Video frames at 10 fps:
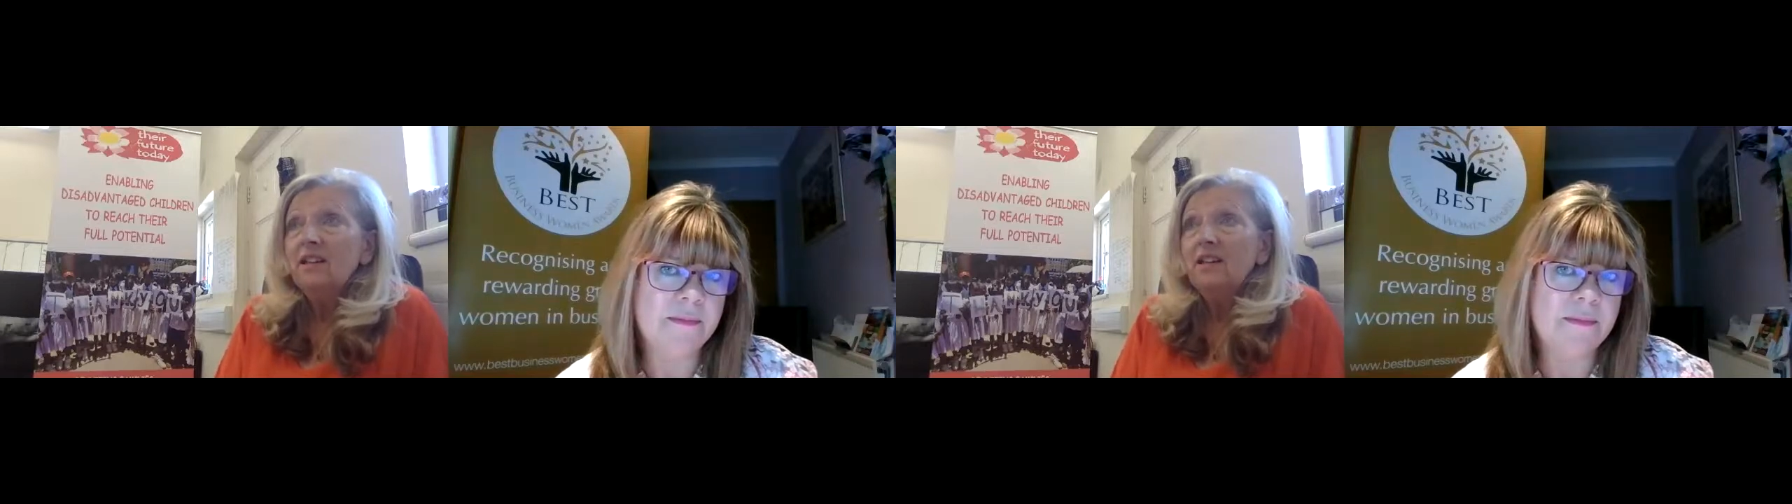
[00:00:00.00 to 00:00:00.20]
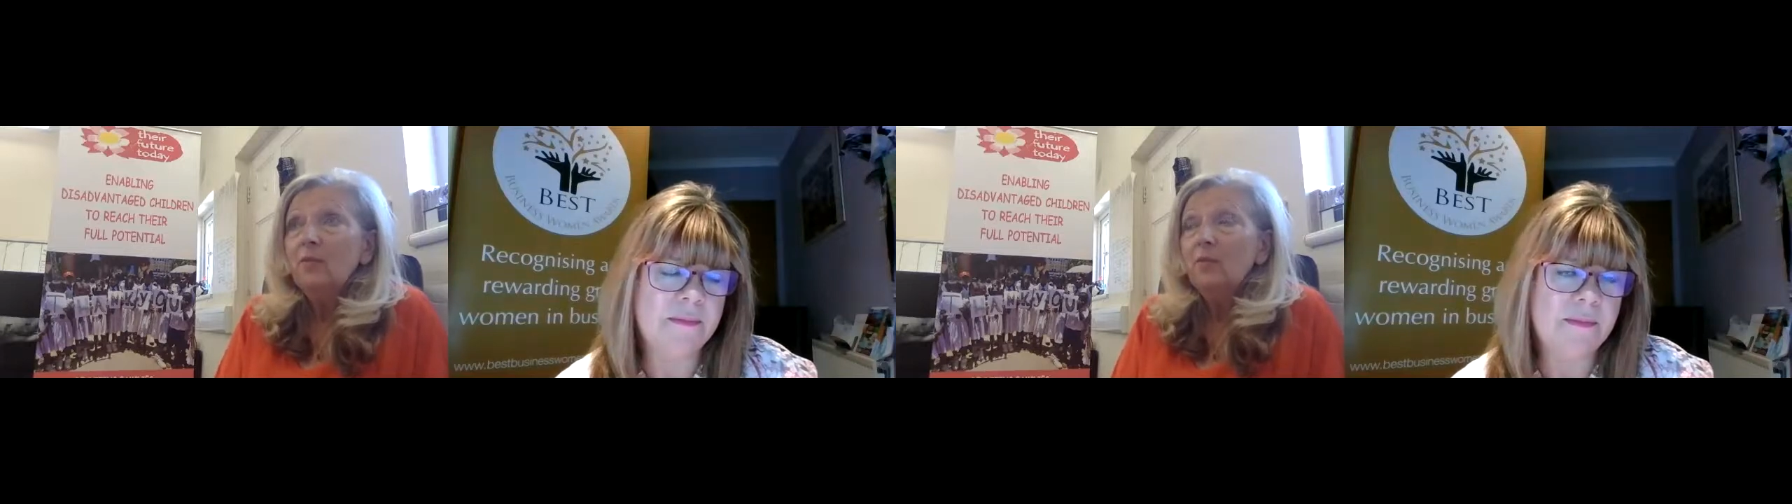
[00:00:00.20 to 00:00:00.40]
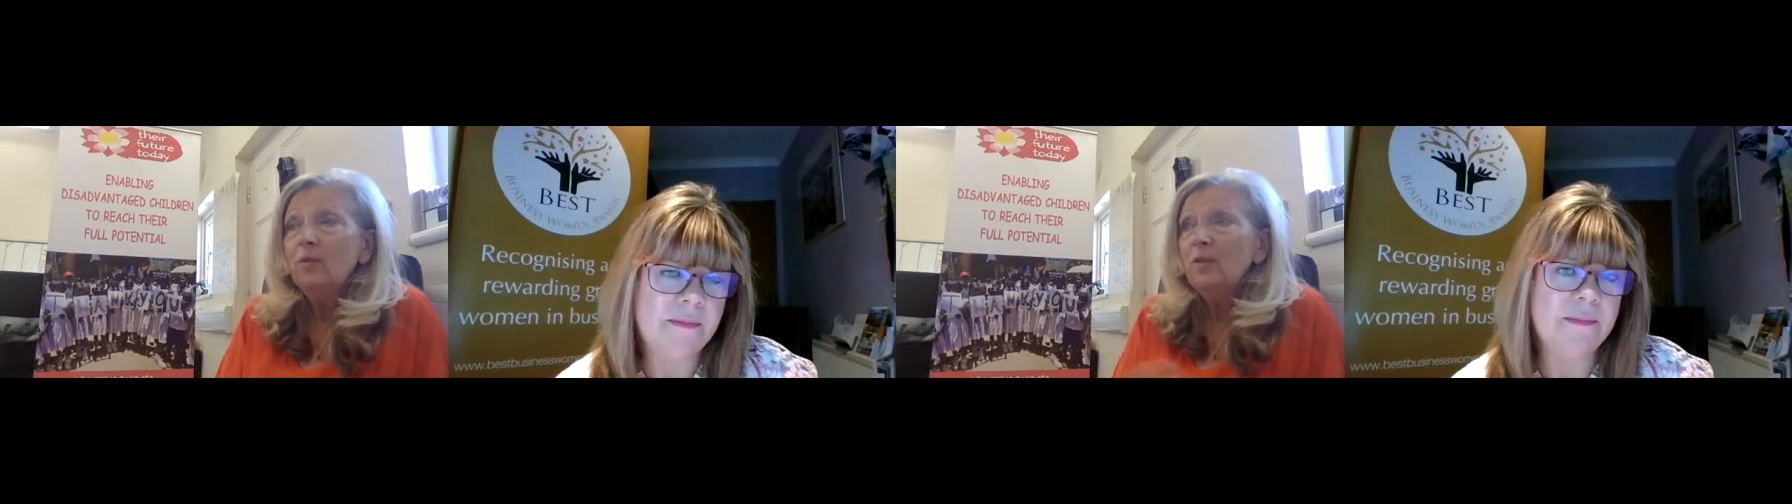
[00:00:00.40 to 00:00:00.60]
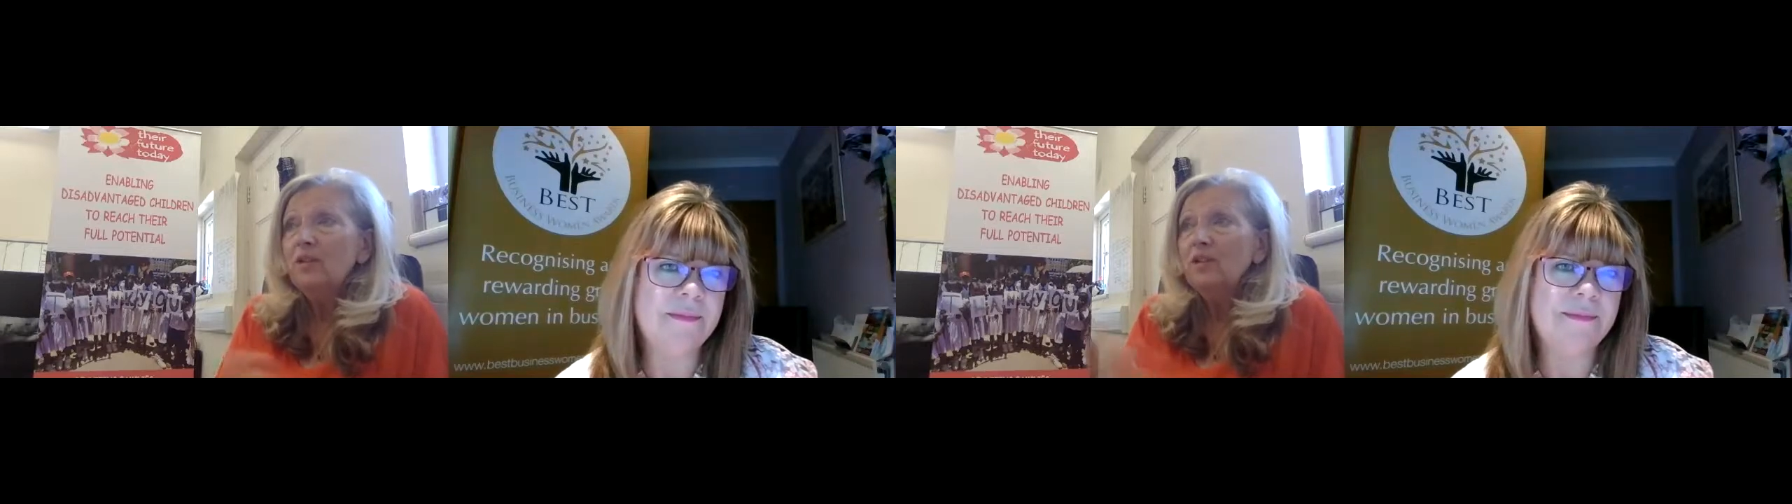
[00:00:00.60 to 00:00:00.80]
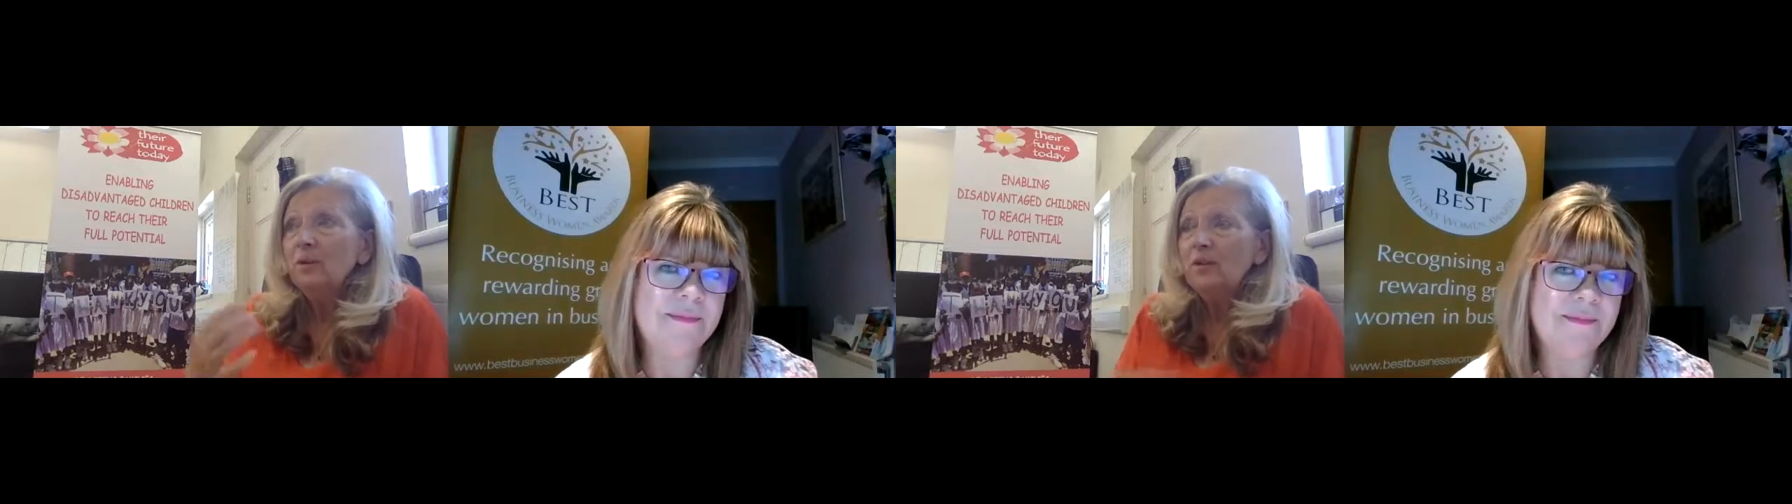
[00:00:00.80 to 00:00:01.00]
what we're
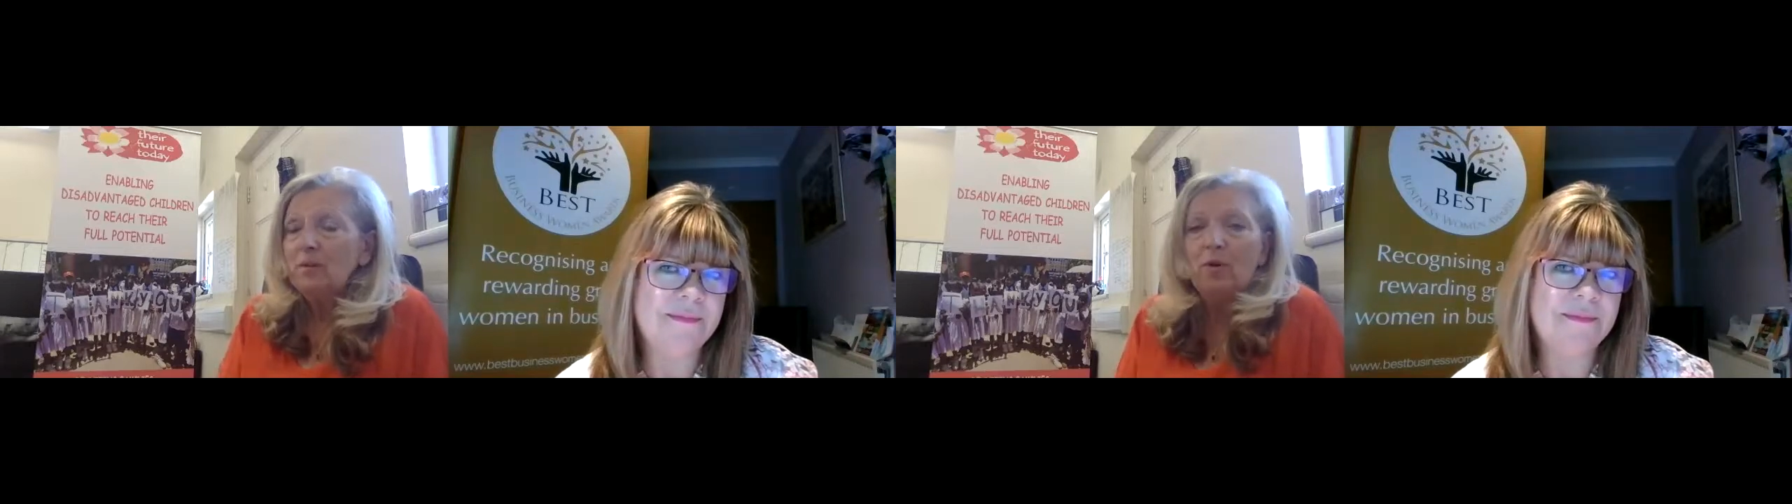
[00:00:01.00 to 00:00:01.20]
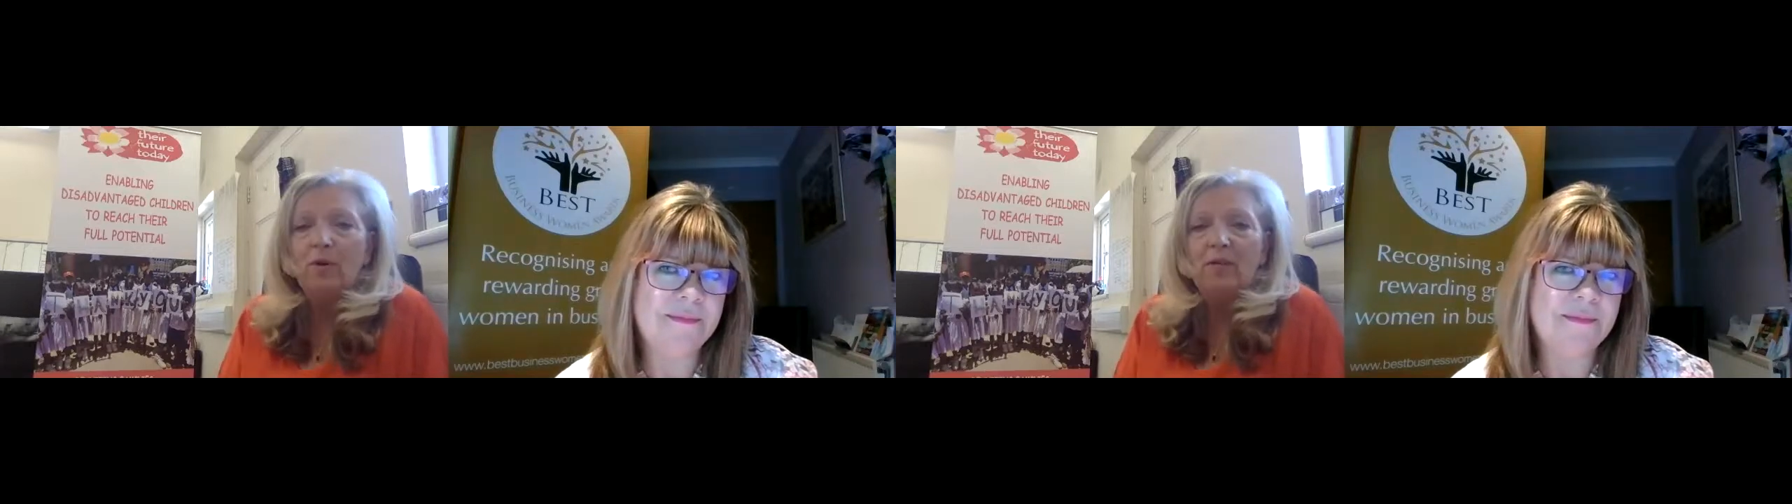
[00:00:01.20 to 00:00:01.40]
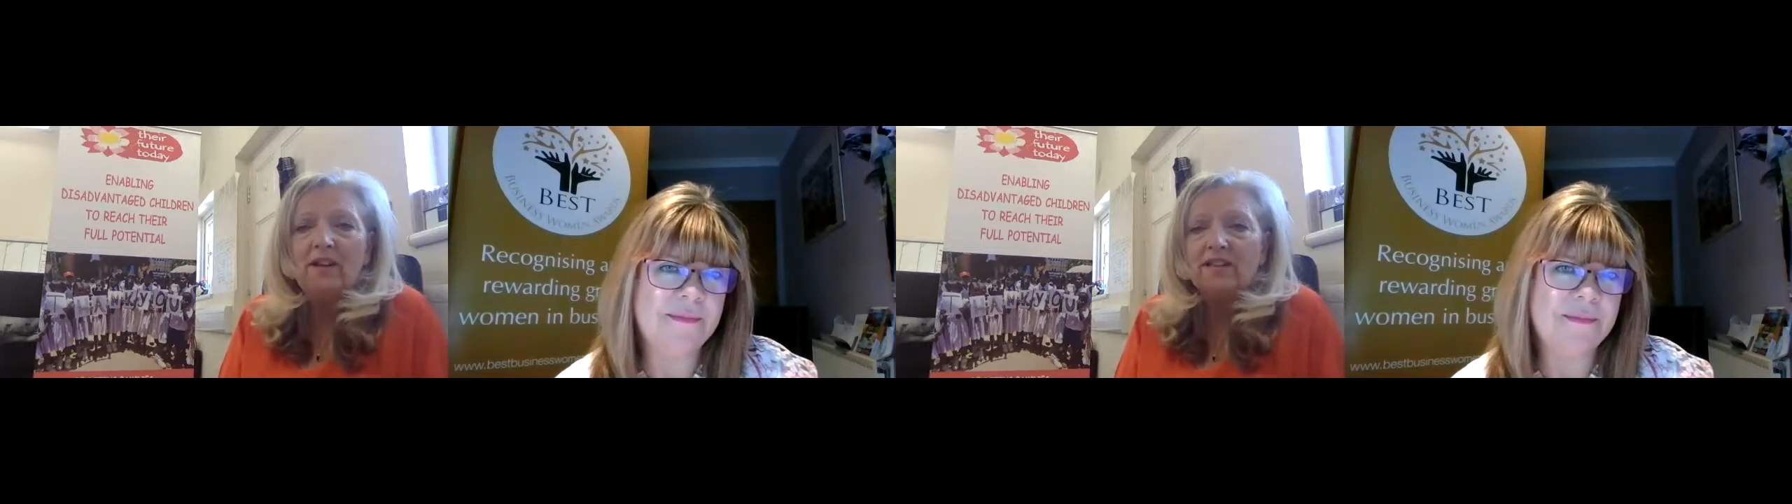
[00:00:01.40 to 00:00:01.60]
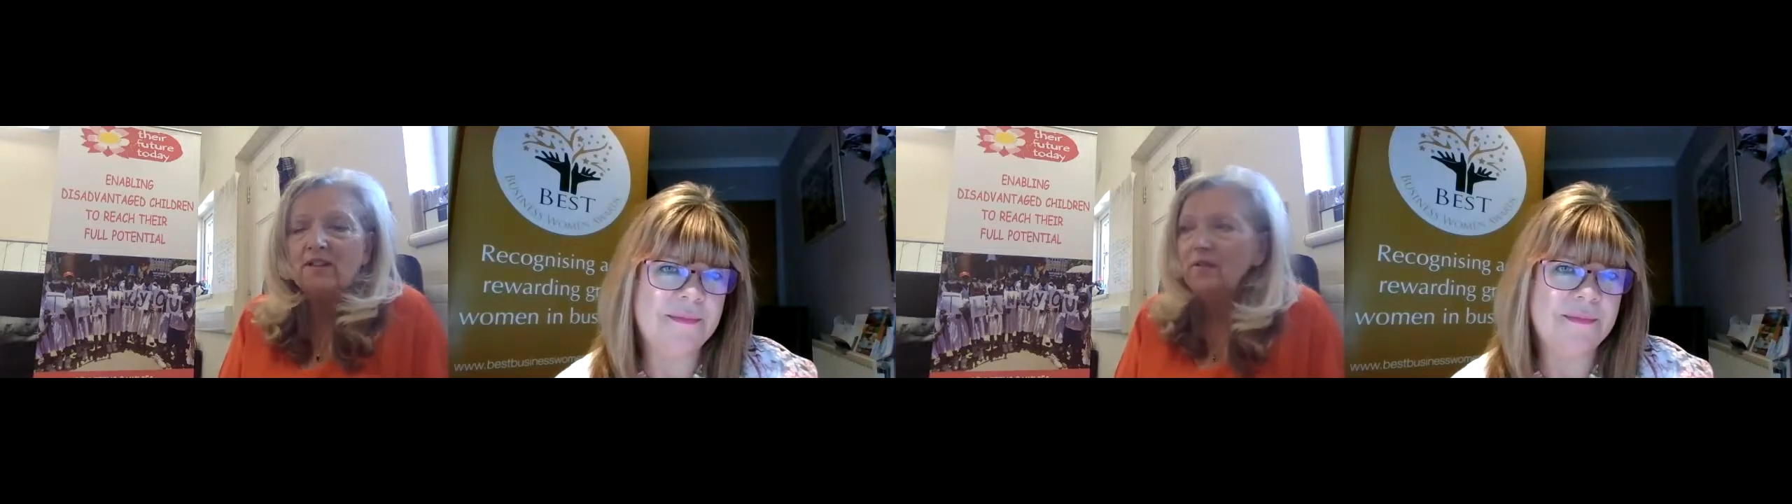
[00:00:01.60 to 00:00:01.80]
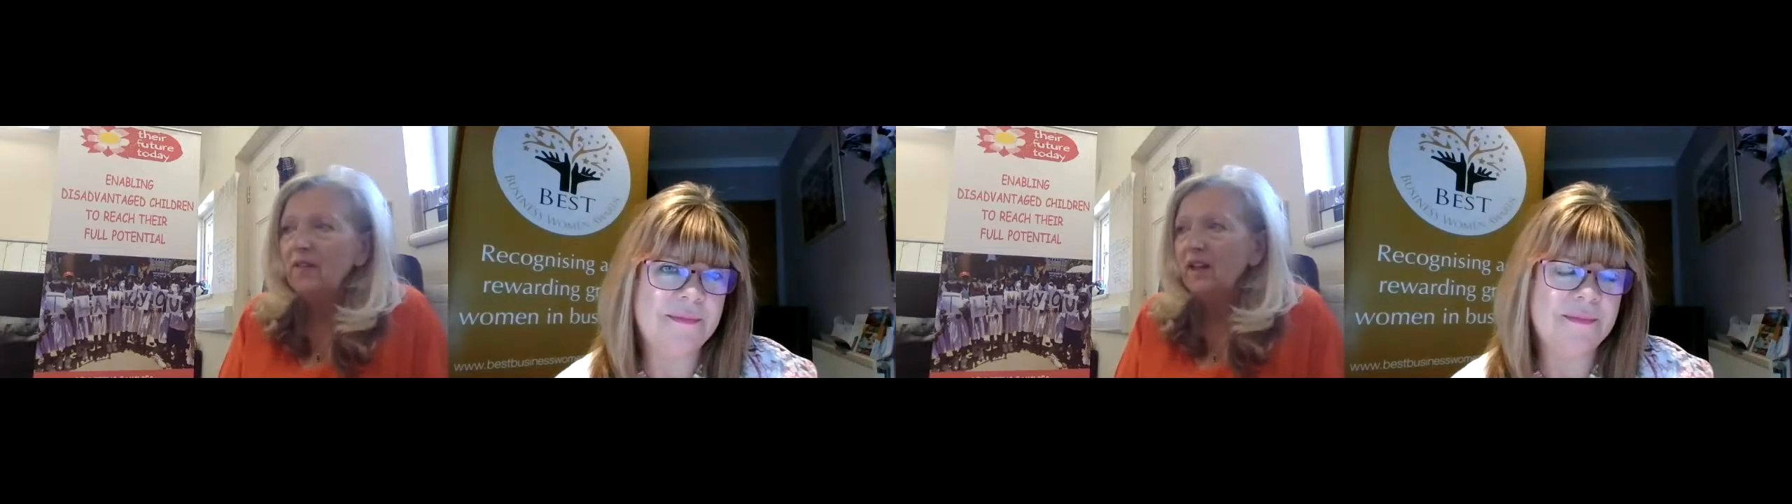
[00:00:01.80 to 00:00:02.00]
doing with the profits
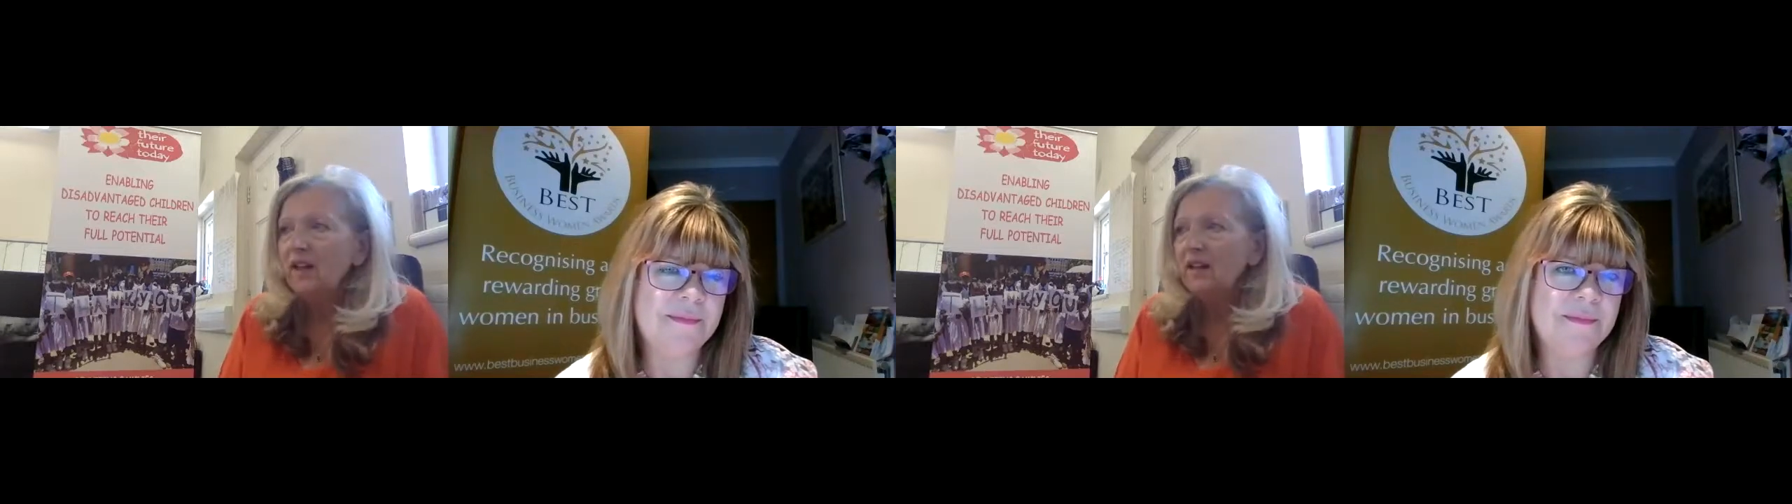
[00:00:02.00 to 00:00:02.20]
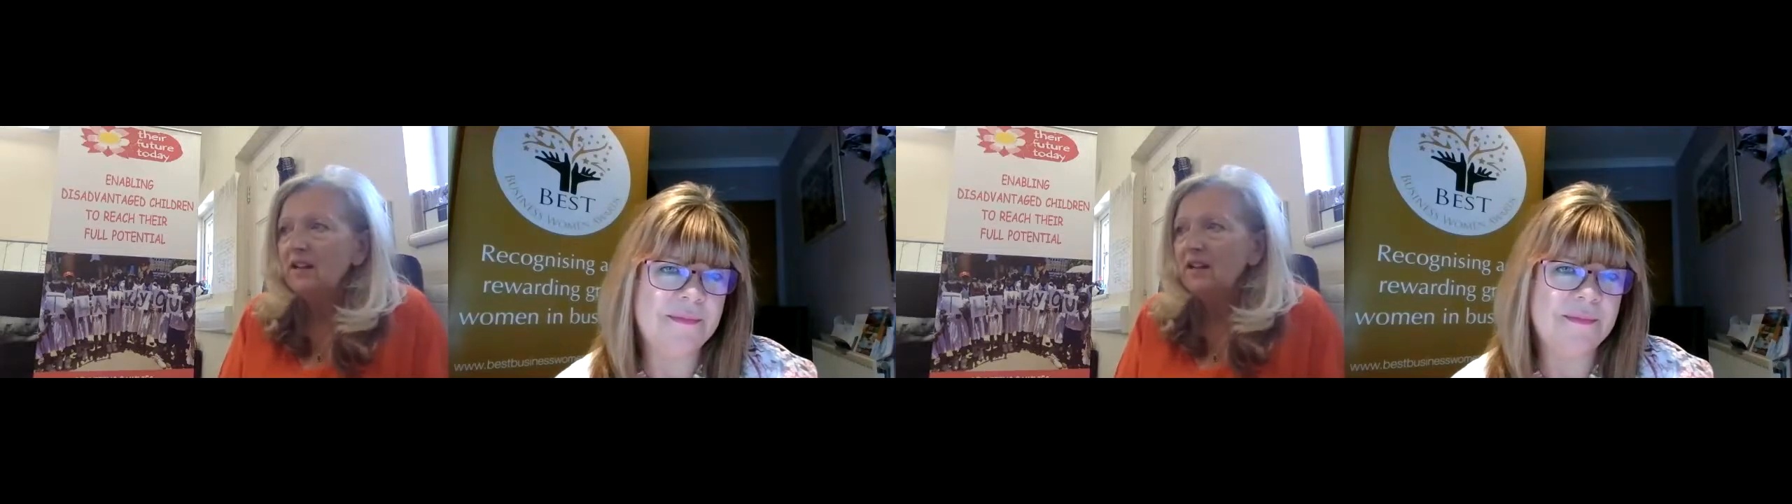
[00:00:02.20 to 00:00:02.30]
of that